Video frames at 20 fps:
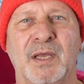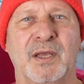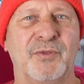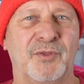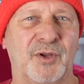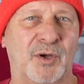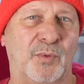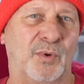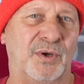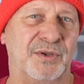
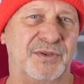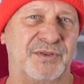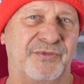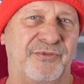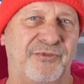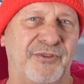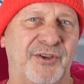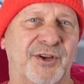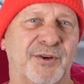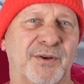There was
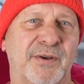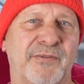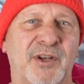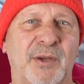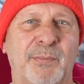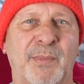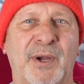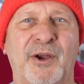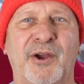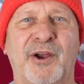fear of an
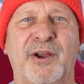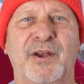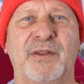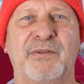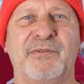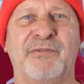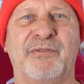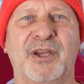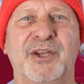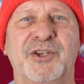American
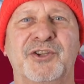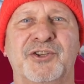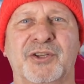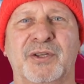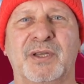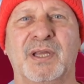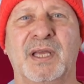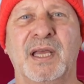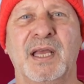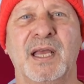
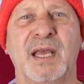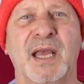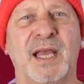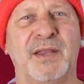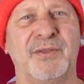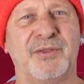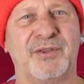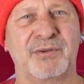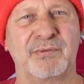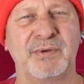invasion,
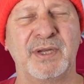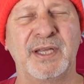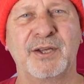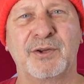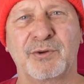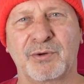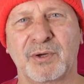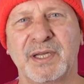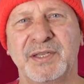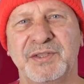and 3
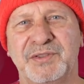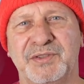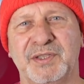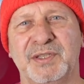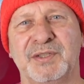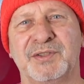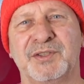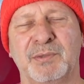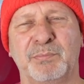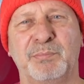
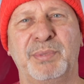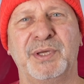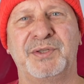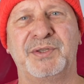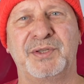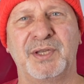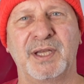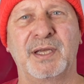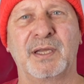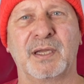crises in
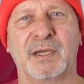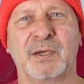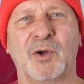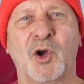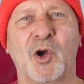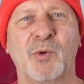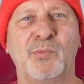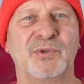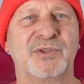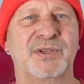particular
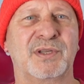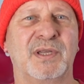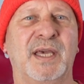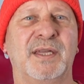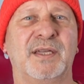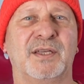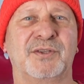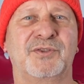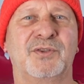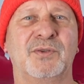almost led
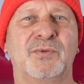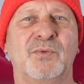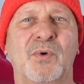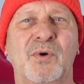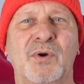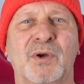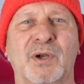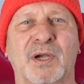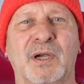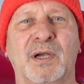us to
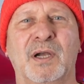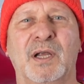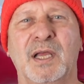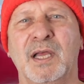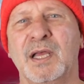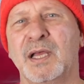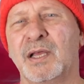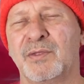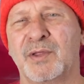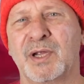war.
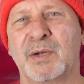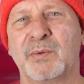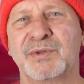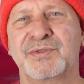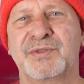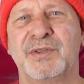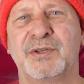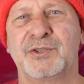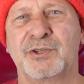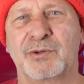There was
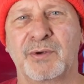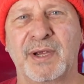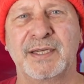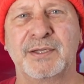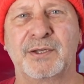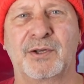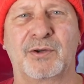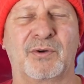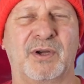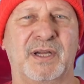the
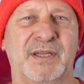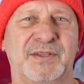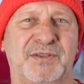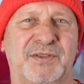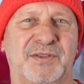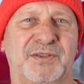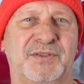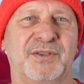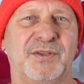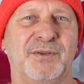Trent
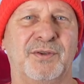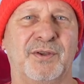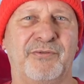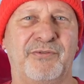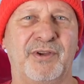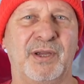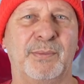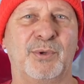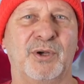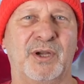Crisis in
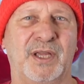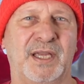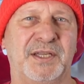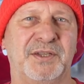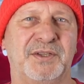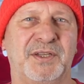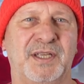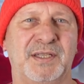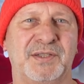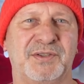November
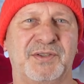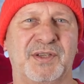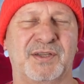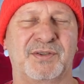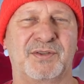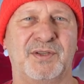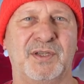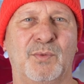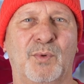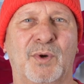
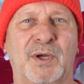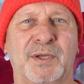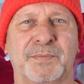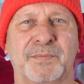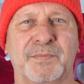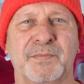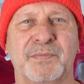1861,